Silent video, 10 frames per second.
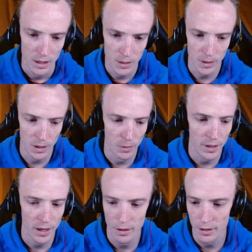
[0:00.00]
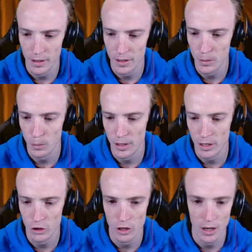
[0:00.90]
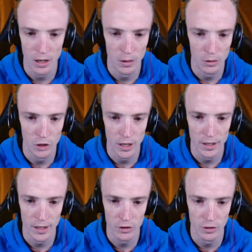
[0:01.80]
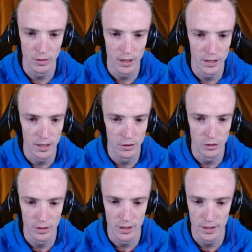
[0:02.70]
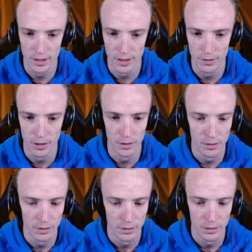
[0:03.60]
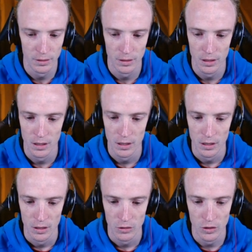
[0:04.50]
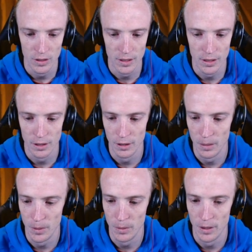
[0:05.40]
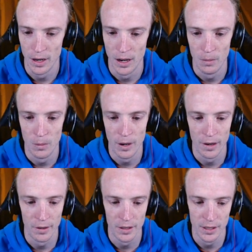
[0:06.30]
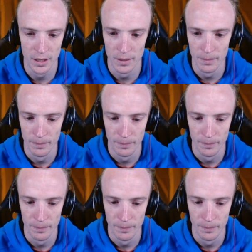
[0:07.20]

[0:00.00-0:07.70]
As we go with the Erikas, we shall chuck an extra grass energy onto this Leafeon. Just to slowly build it up. Well, Erika's here.